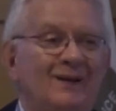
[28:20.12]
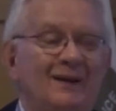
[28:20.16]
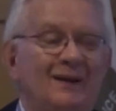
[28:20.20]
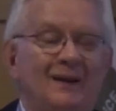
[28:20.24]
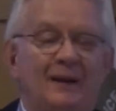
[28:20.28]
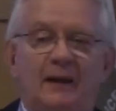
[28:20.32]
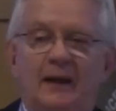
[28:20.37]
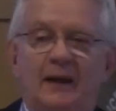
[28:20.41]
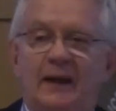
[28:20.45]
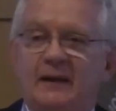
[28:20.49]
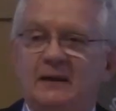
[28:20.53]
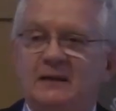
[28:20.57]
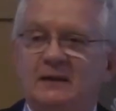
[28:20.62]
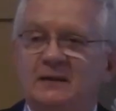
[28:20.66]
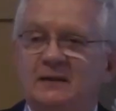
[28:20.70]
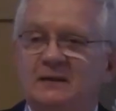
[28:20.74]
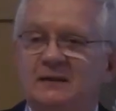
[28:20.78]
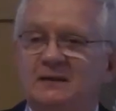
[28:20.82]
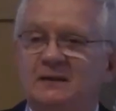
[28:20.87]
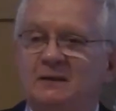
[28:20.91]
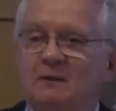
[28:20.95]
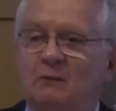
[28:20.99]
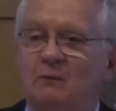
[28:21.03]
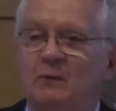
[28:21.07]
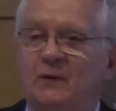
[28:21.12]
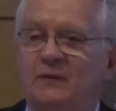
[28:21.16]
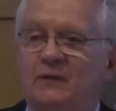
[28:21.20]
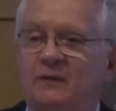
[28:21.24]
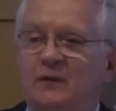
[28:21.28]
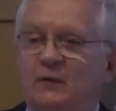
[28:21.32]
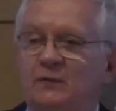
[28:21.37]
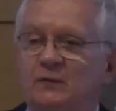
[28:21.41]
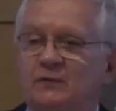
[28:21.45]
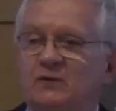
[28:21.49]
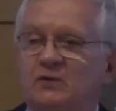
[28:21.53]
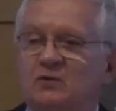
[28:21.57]
laced with
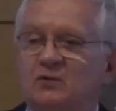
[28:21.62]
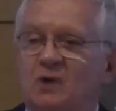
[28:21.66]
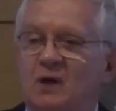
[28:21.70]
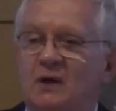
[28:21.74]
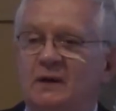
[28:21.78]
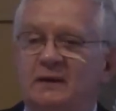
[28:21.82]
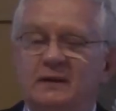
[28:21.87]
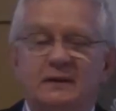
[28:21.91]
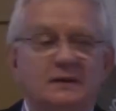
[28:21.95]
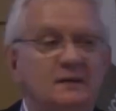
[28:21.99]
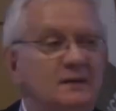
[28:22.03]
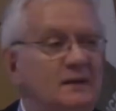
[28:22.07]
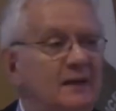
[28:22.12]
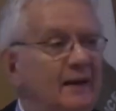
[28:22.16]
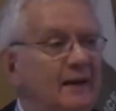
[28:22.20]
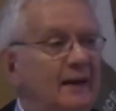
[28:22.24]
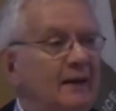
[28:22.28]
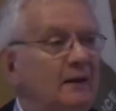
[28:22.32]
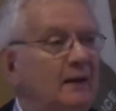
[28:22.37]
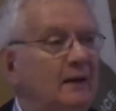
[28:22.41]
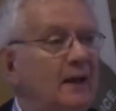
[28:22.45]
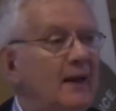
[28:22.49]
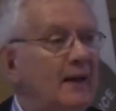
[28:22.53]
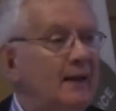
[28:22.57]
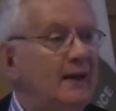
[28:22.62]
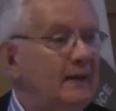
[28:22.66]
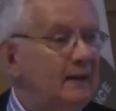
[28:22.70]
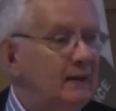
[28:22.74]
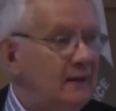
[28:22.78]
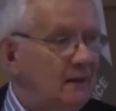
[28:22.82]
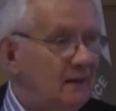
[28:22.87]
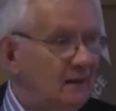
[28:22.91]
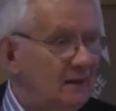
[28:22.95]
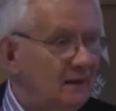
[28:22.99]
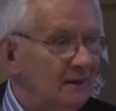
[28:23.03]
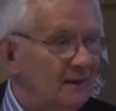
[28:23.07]
those drugs that
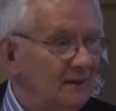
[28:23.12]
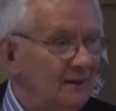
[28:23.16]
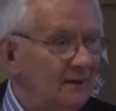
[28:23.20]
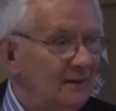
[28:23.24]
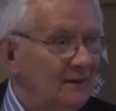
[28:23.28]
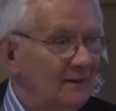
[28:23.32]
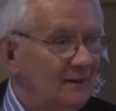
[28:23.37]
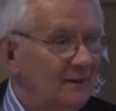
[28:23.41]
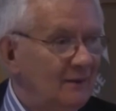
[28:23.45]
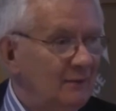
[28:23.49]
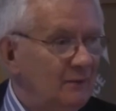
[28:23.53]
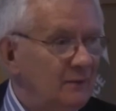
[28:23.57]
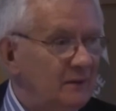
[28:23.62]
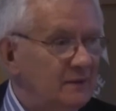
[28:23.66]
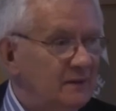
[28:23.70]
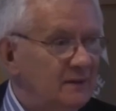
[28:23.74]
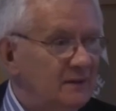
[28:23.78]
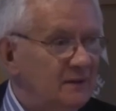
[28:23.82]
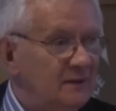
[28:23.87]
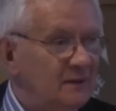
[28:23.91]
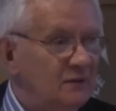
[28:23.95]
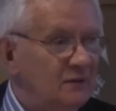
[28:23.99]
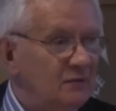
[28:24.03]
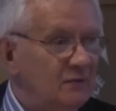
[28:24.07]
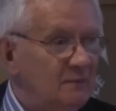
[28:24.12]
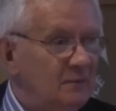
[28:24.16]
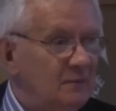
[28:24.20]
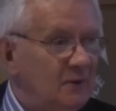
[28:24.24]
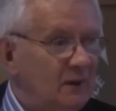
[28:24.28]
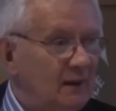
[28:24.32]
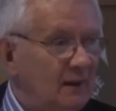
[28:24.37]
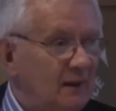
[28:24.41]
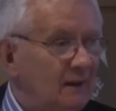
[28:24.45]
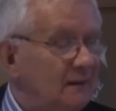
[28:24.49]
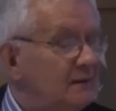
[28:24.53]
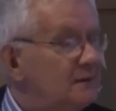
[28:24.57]
Al-Qaeda was
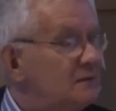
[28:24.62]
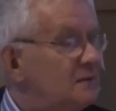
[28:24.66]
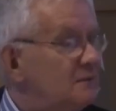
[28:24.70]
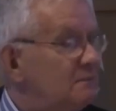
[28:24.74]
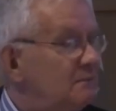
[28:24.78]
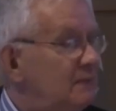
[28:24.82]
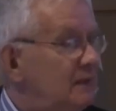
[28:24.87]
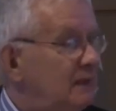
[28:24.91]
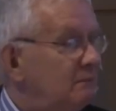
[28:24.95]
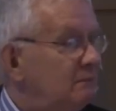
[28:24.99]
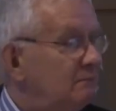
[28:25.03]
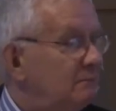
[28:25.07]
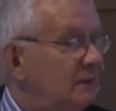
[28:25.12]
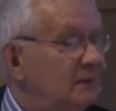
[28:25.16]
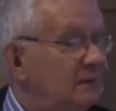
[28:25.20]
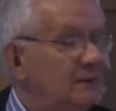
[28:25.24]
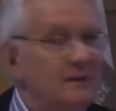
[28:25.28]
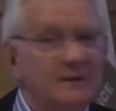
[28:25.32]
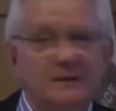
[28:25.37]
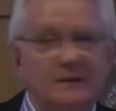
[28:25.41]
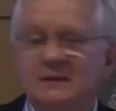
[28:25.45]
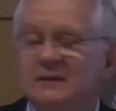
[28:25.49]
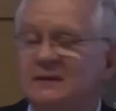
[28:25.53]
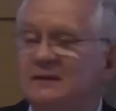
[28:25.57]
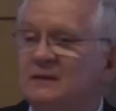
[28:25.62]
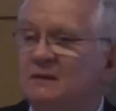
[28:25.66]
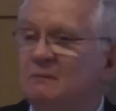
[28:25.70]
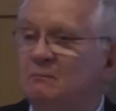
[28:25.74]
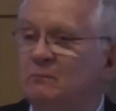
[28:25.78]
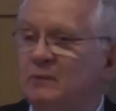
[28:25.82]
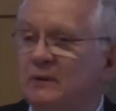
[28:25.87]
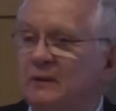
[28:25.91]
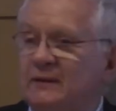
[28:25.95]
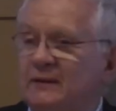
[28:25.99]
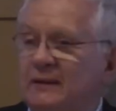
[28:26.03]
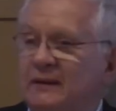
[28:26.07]
distributing to people. This is a
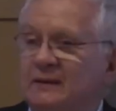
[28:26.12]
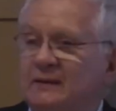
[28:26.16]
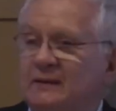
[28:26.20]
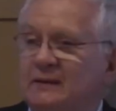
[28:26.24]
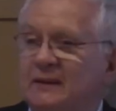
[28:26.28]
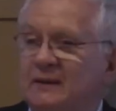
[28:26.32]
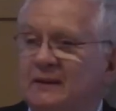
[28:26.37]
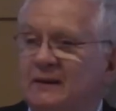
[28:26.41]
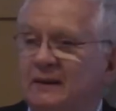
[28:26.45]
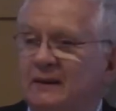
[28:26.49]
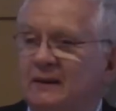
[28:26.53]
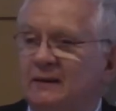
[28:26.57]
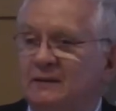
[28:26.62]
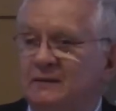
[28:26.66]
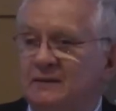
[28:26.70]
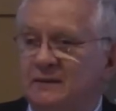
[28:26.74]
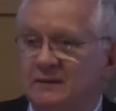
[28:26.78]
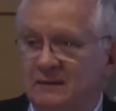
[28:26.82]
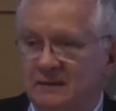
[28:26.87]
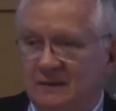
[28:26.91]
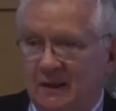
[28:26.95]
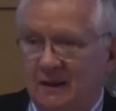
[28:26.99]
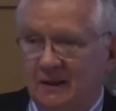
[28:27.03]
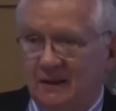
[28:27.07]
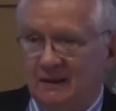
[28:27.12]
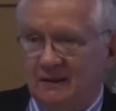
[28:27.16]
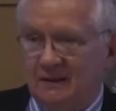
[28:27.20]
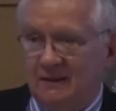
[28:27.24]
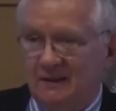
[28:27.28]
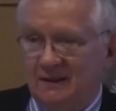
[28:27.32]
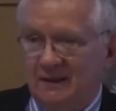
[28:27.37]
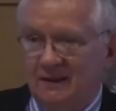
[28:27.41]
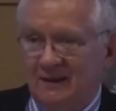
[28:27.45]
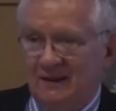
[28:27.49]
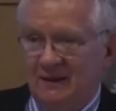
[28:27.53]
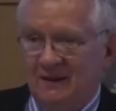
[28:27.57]
brilliant insight
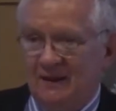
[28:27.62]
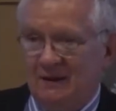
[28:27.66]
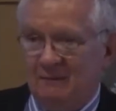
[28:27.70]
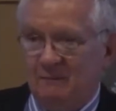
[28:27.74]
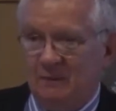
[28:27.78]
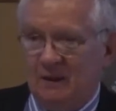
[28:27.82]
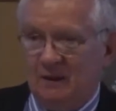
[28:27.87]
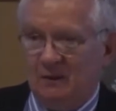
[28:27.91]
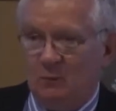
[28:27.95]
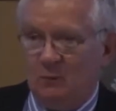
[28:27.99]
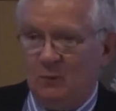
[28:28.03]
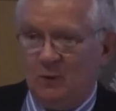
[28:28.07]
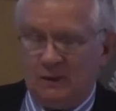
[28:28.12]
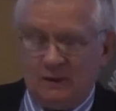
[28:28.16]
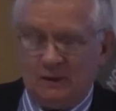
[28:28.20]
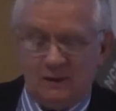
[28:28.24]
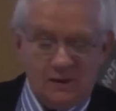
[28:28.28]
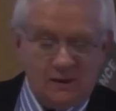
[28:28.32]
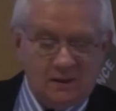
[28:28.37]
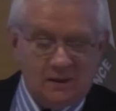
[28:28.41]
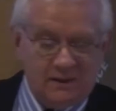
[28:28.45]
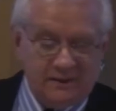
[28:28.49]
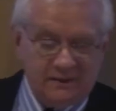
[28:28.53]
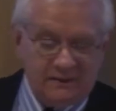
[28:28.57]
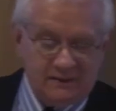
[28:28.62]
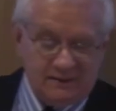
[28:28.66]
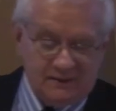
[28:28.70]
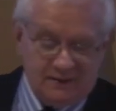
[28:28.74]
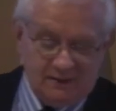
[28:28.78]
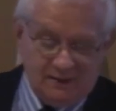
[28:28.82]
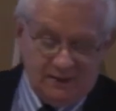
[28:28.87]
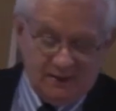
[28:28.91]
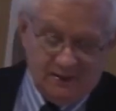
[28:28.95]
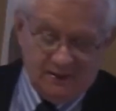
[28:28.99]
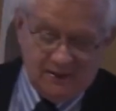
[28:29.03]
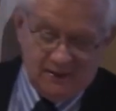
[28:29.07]
about what
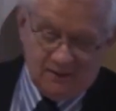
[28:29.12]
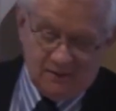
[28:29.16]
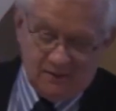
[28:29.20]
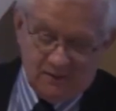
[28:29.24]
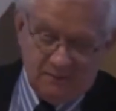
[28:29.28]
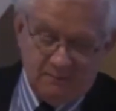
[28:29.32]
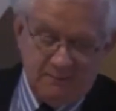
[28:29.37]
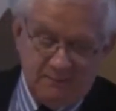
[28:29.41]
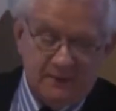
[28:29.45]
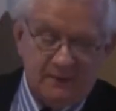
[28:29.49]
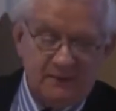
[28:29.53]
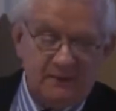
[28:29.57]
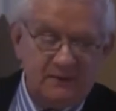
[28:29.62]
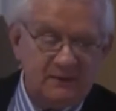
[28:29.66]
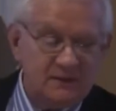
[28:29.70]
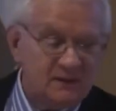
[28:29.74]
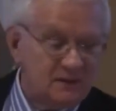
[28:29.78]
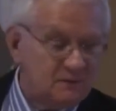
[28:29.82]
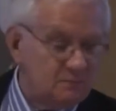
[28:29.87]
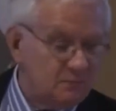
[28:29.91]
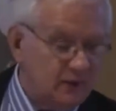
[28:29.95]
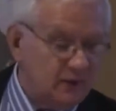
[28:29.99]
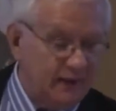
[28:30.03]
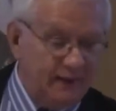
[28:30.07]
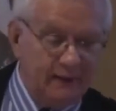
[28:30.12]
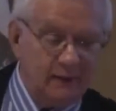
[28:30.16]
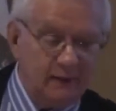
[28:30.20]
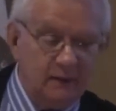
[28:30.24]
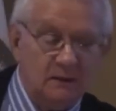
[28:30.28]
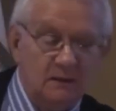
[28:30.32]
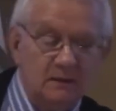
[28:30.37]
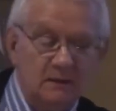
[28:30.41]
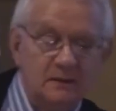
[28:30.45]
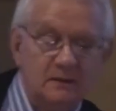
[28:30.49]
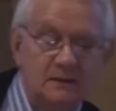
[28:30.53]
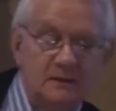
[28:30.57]
caused the Arab
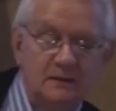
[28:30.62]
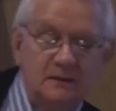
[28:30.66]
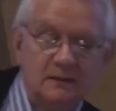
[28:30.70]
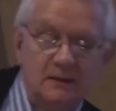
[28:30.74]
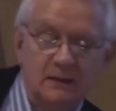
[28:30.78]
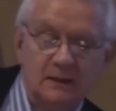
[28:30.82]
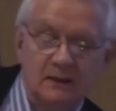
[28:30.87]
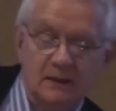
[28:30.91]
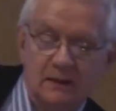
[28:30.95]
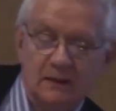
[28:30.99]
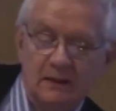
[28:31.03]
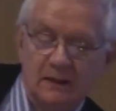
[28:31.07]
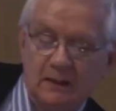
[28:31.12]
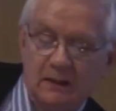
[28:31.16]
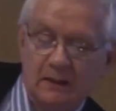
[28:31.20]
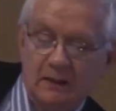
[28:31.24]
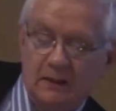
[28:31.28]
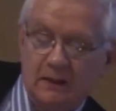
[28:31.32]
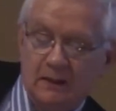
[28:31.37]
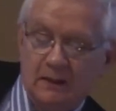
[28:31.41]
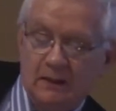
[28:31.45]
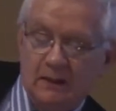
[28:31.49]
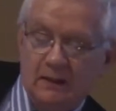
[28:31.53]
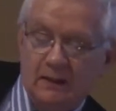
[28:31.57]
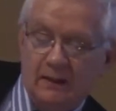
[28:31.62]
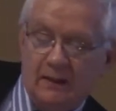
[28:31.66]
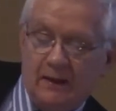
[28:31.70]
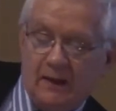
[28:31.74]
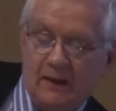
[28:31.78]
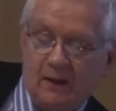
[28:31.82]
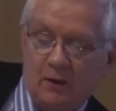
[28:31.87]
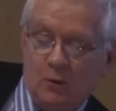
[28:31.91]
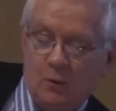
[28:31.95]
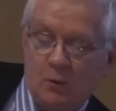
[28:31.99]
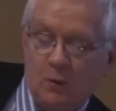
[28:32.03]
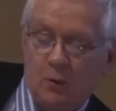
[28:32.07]
Springs.
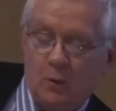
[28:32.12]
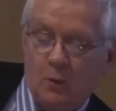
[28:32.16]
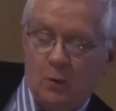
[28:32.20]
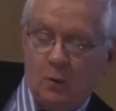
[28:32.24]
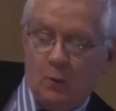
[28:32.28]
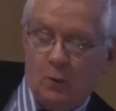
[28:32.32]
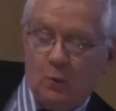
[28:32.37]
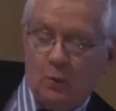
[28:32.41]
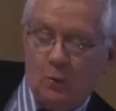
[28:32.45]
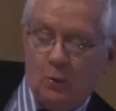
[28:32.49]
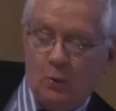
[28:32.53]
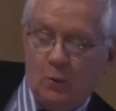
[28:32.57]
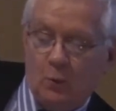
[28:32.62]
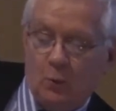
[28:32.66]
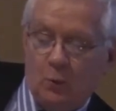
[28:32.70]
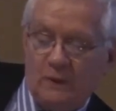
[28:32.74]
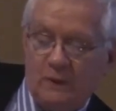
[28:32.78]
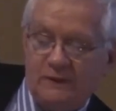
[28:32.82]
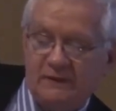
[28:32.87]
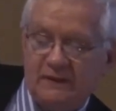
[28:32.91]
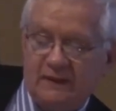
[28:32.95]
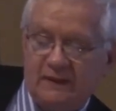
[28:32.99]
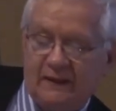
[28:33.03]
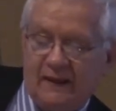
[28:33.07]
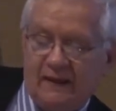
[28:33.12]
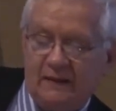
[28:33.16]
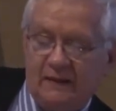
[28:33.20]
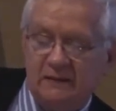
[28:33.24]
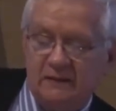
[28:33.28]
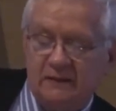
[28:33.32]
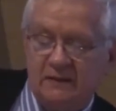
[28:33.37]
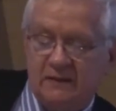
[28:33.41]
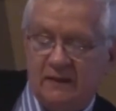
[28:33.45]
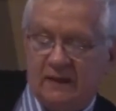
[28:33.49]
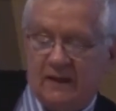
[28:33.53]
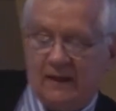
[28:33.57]
Now, what's
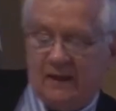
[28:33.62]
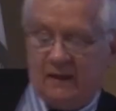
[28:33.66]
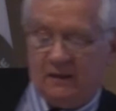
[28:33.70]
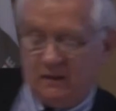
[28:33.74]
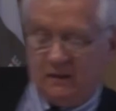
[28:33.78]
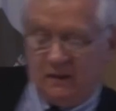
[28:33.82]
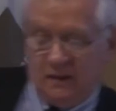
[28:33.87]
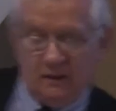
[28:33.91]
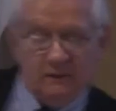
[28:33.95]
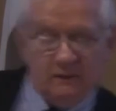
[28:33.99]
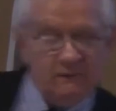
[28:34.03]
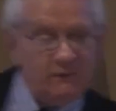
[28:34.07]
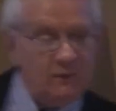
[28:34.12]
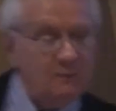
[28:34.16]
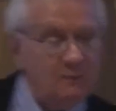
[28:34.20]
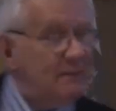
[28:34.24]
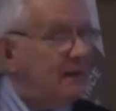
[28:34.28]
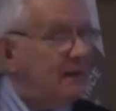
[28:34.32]
against that, for